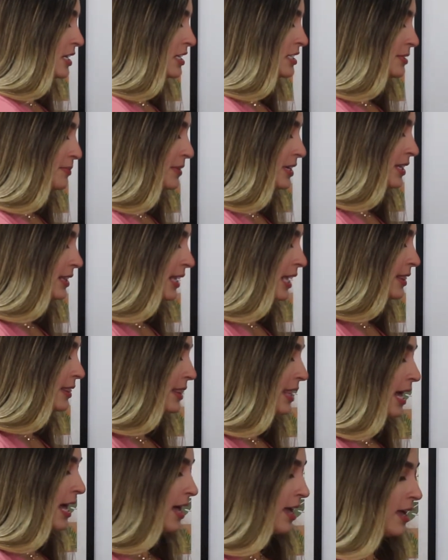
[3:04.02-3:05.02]
So I'm gonna let
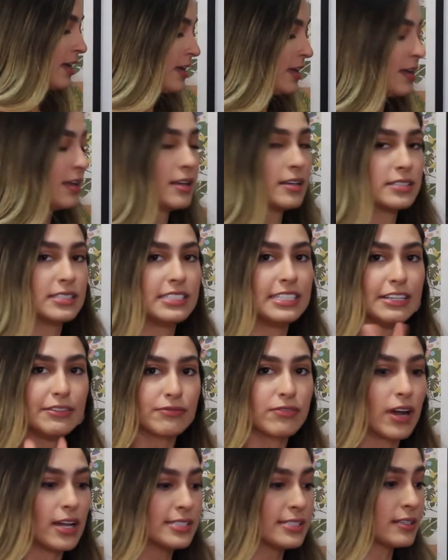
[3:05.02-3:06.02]
that
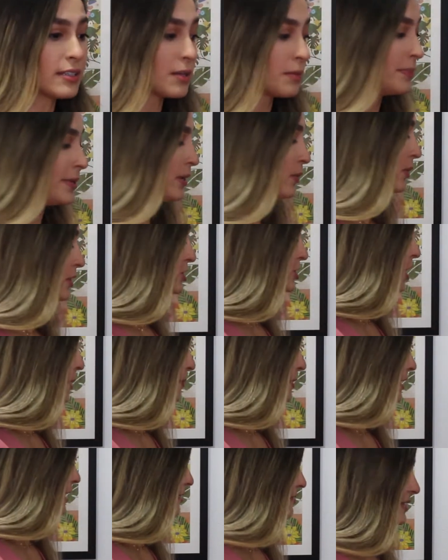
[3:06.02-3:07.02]
defrost a little bit while
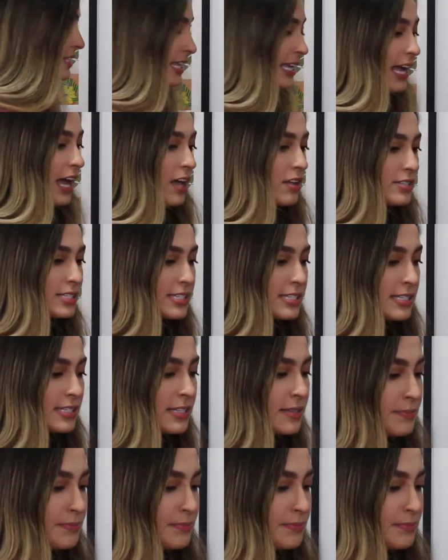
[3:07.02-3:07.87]
chopping everything else.